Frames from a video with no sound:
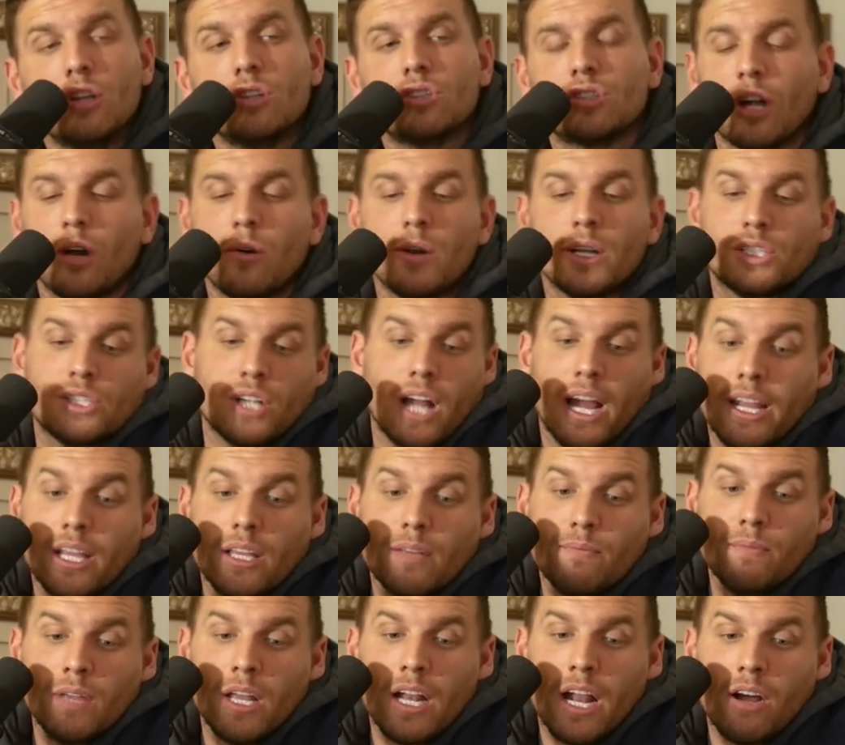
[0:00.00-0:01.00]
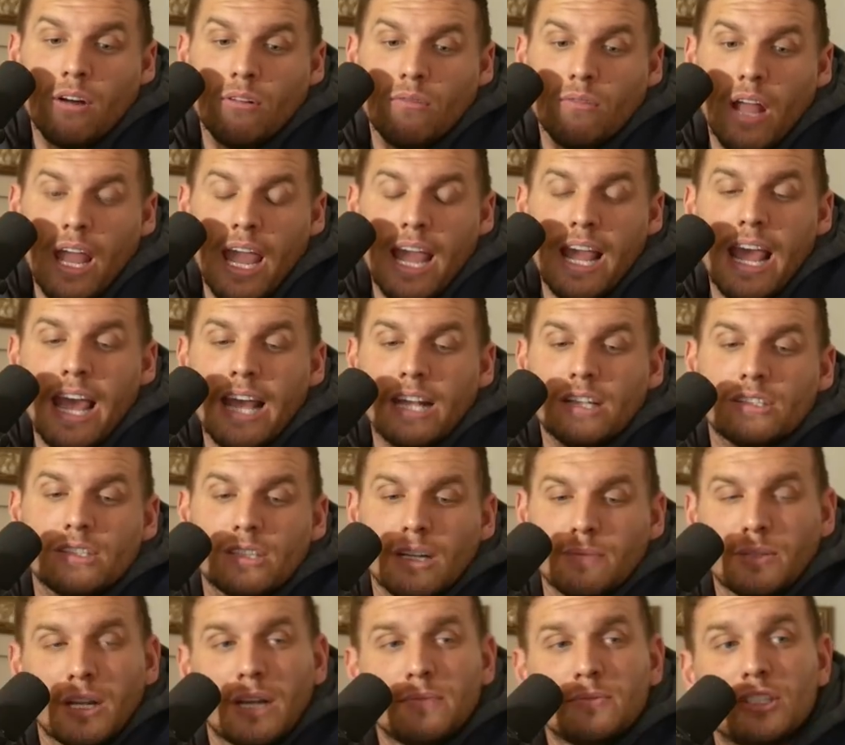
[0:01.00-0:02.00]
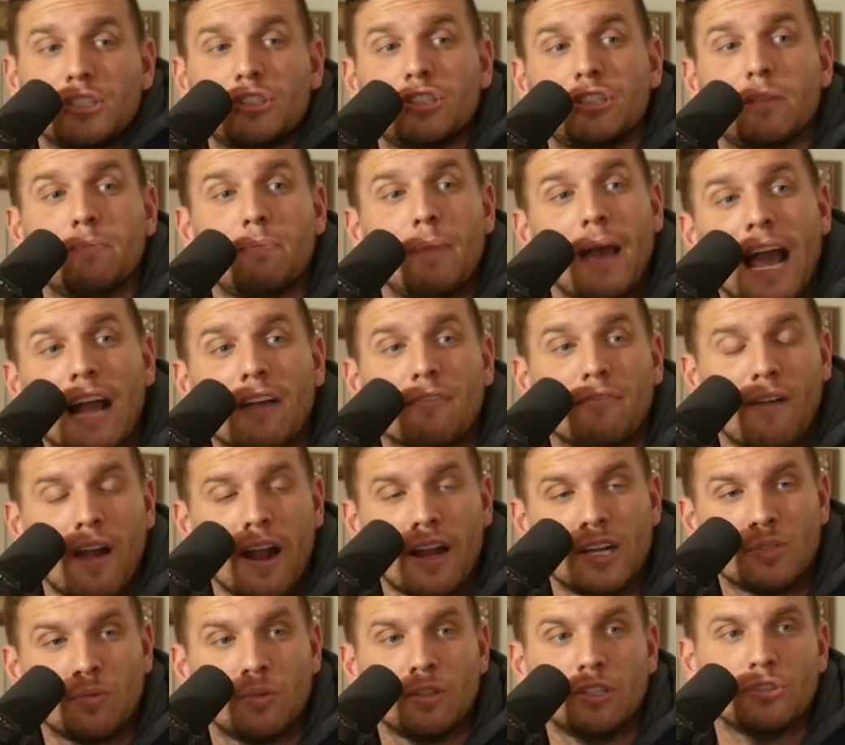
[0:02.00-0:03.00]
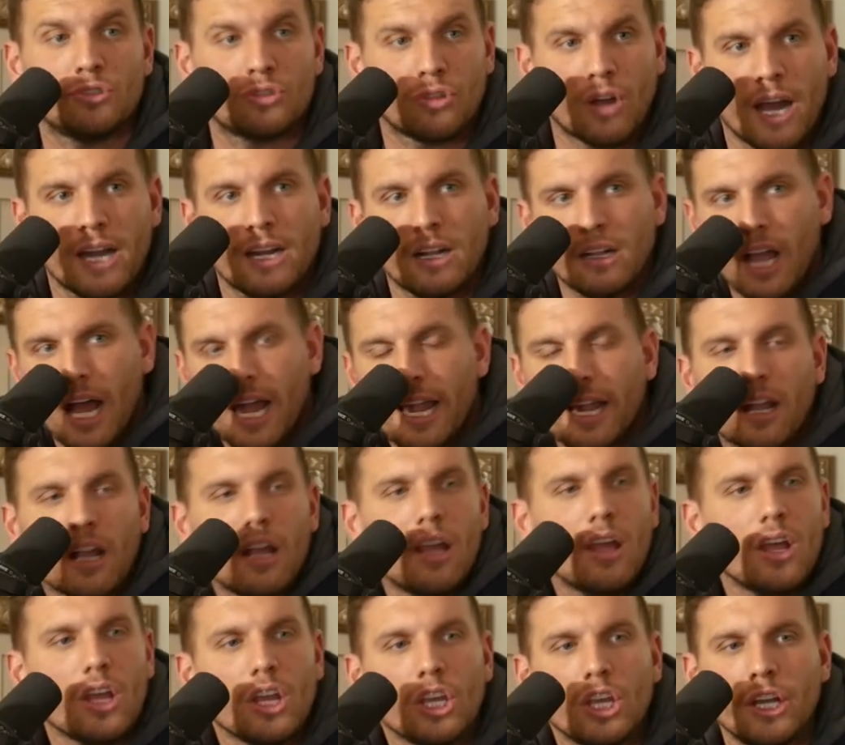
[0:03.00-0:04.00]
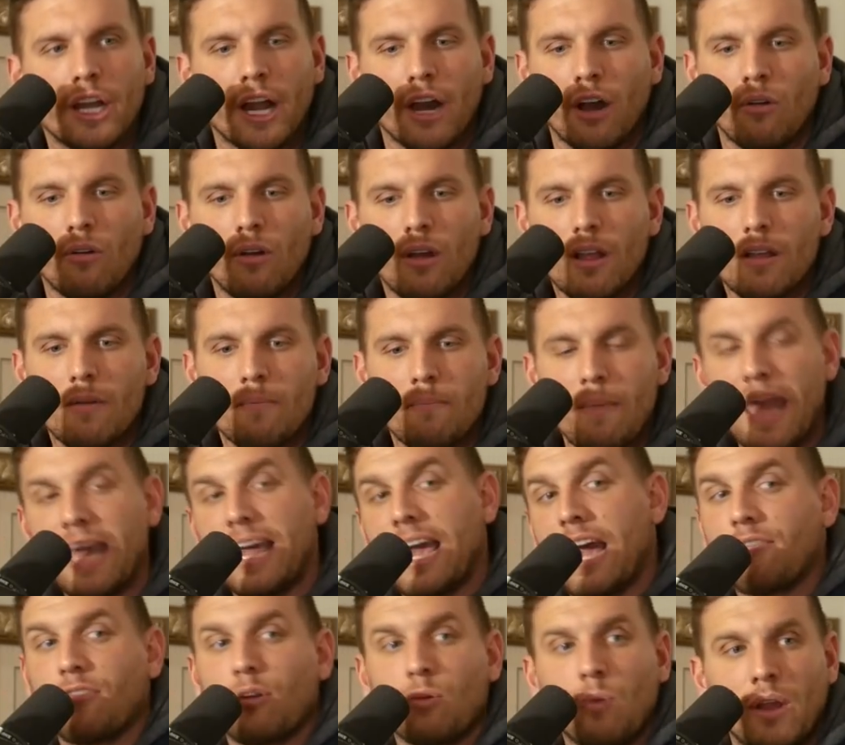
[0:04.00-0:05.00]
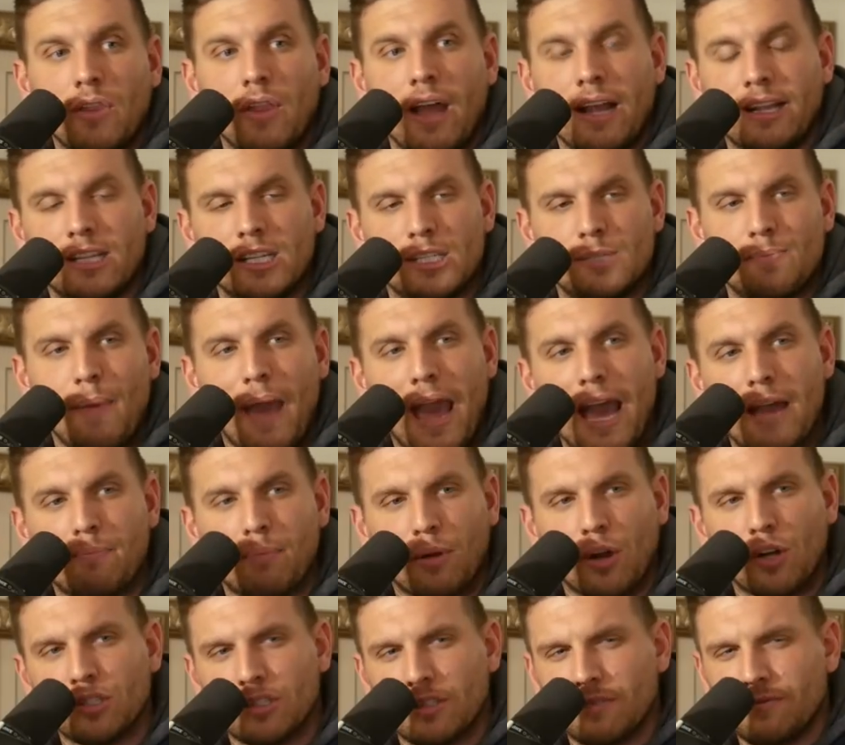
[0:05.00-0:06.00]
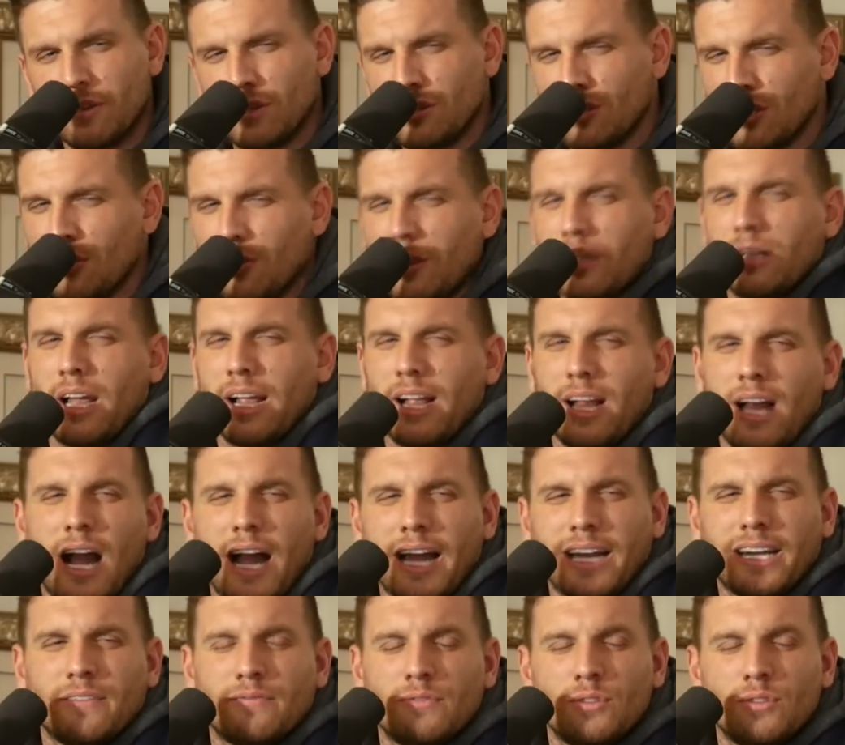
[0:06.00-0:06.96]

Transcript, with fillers: So it's like you know, it, it sometimes this shit backfires when you try to like you know make everyone like this bad person for doing like kind